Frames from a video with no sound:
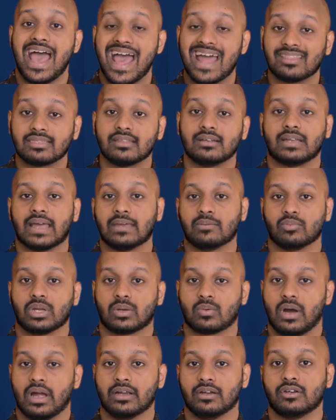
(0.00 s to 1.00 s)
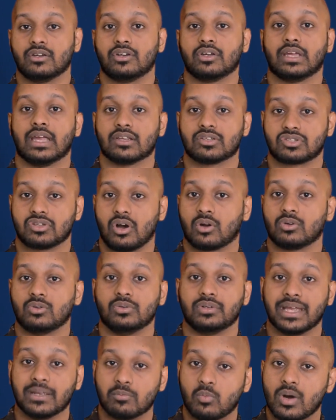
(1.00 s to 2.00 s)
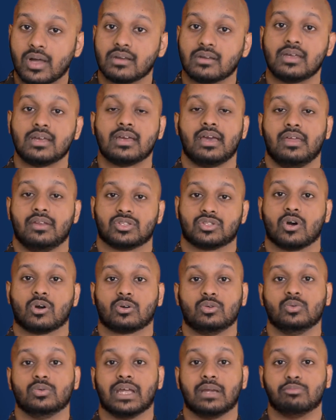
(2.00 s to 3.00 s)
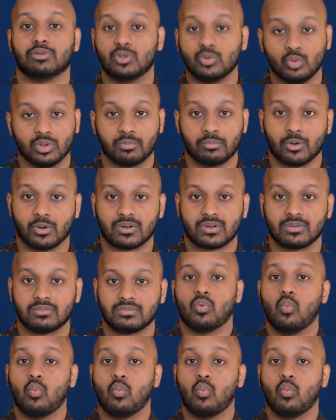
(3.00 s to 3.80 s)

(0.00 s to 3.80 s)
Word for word: and the time required to get a SOC 2 Type 1 and a SOC 2 Type 2 report.